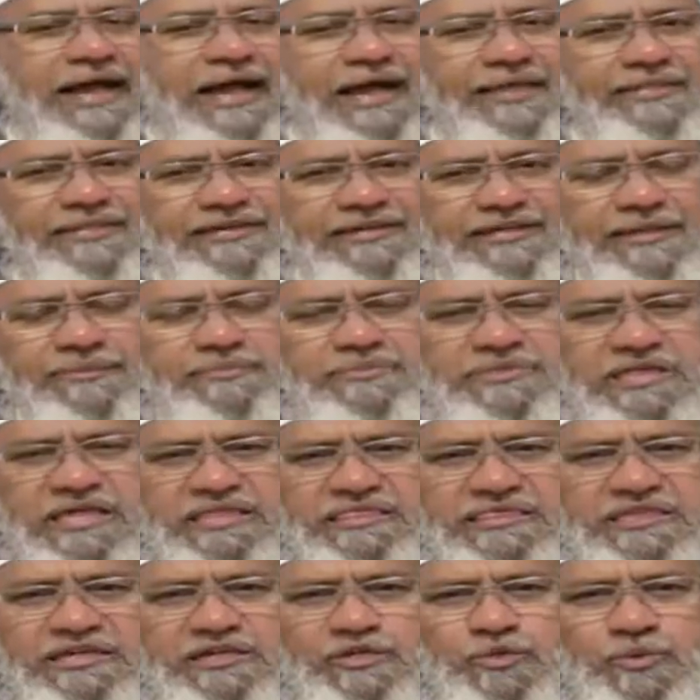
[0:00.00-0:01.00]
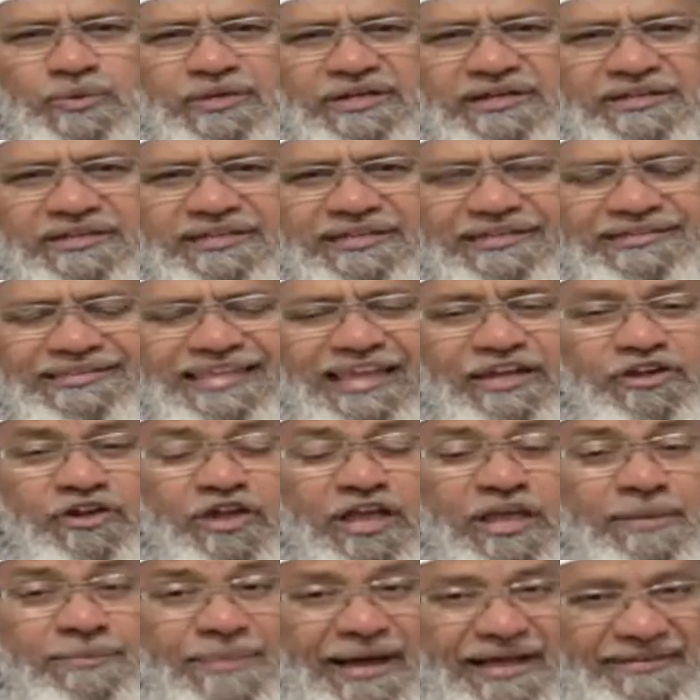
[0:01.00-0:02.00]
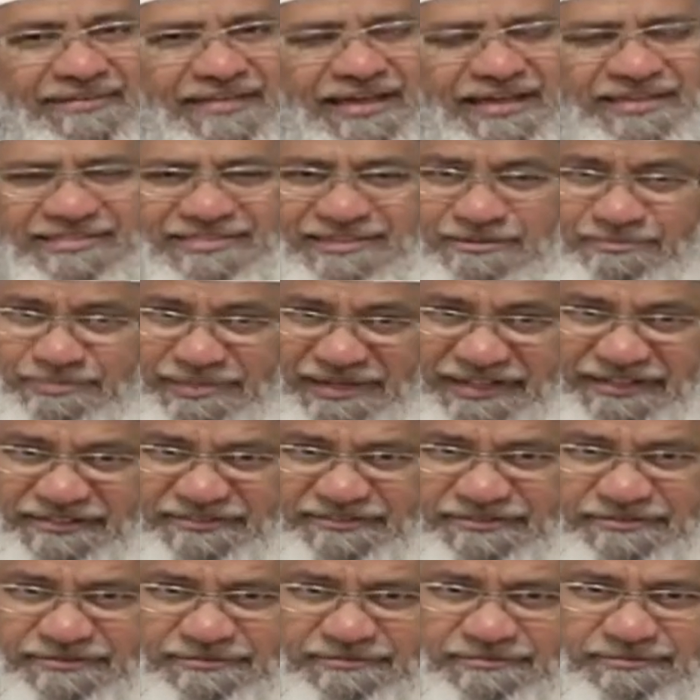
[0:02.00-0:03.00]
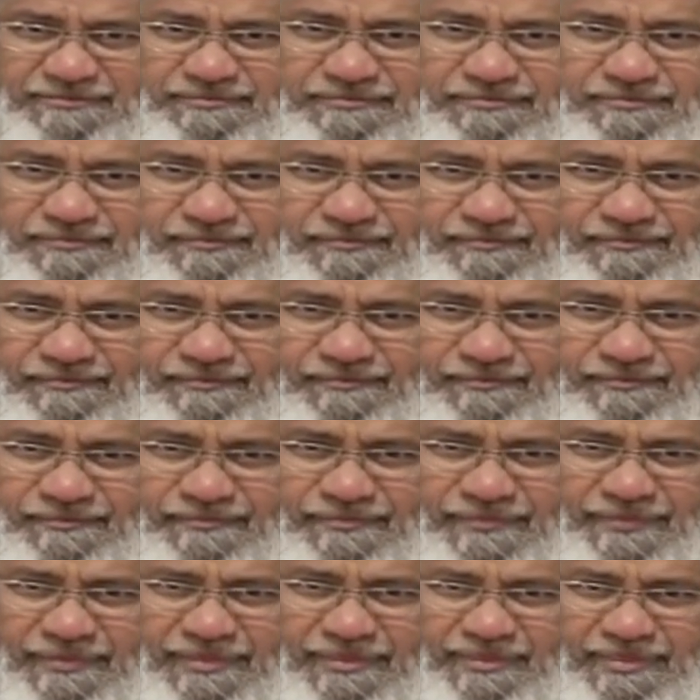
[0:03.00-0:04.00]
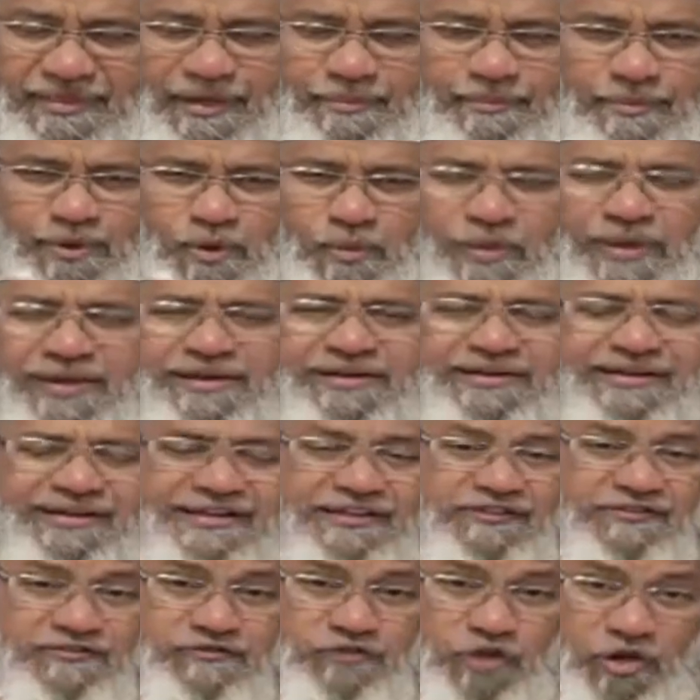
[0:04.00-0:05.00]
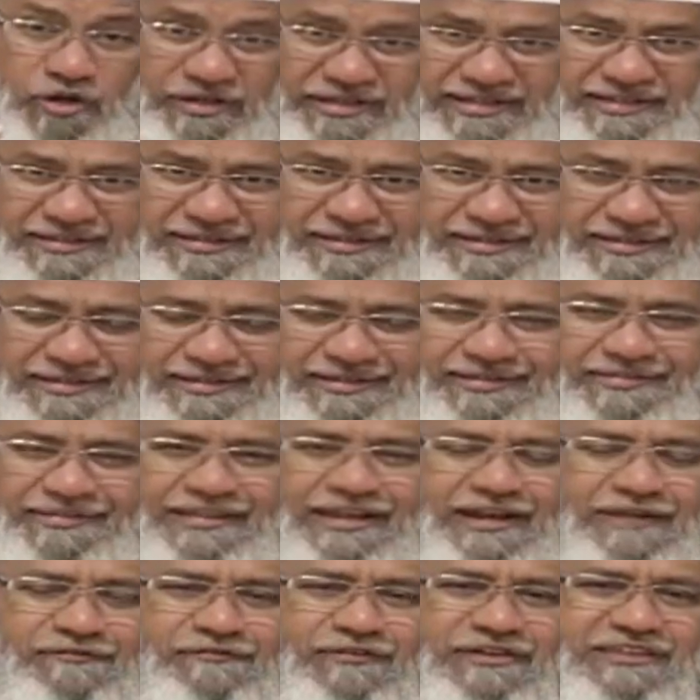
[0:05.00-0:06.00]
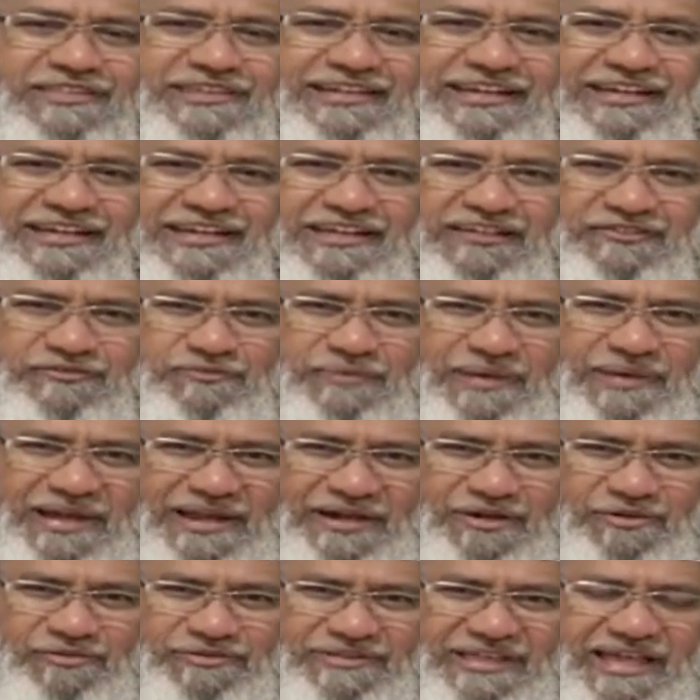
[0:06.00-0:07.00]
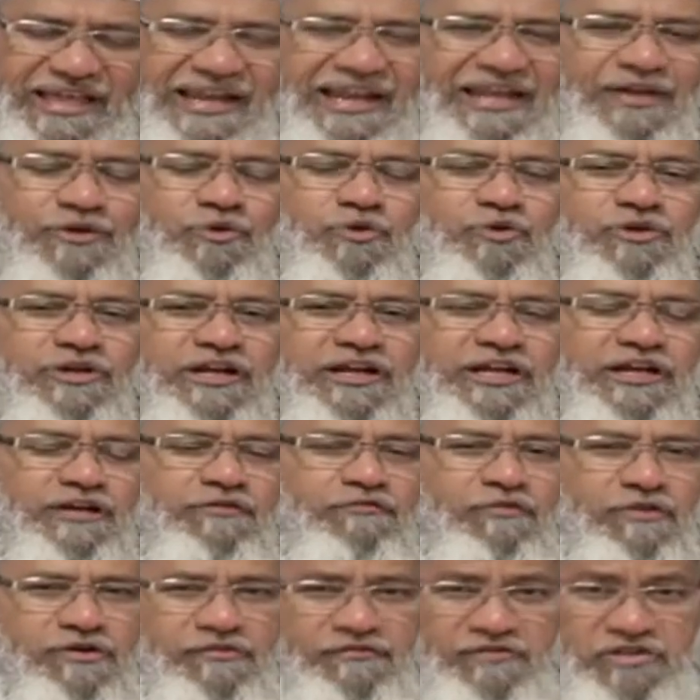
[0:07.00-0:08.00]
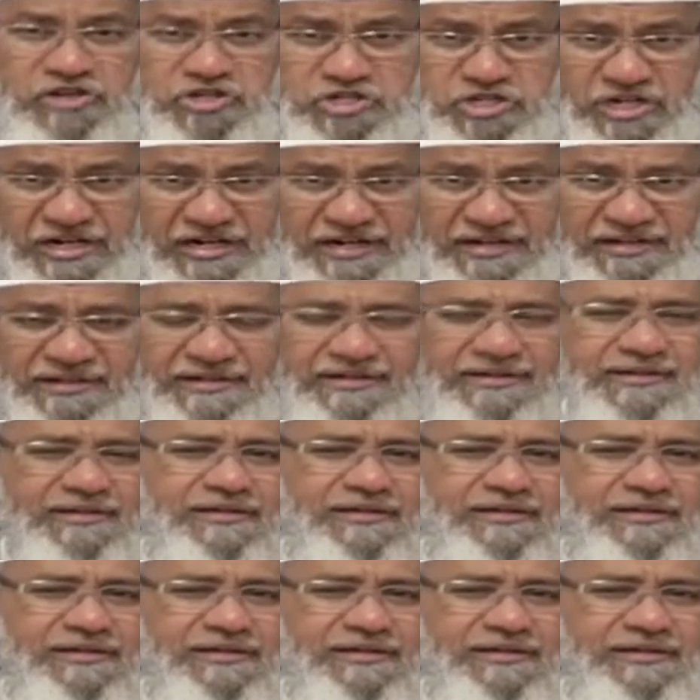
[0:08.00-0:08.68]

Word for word: Other tips are, see to it that your ibadah is in place. Number one is tawheed, that have faith in Allah subhanahu wa ta'ala, don't get involved with shirk,